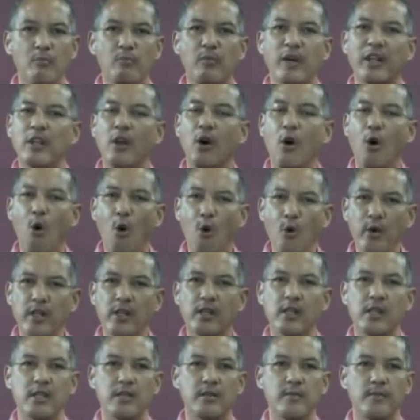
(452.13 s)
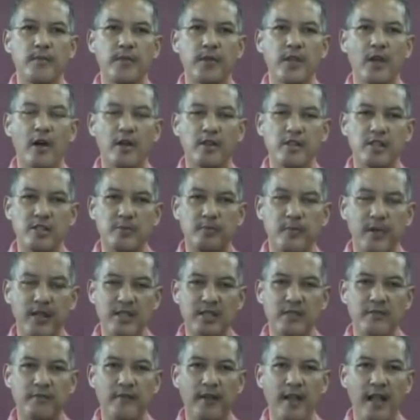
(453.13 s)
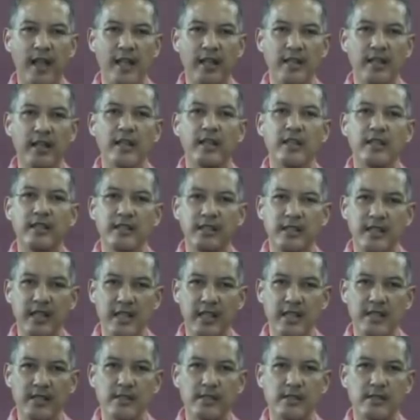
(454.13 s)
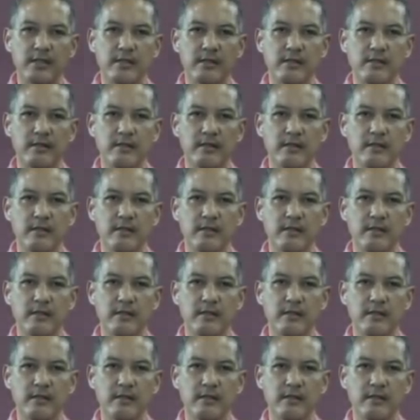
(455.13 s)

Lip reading: but only on specified days.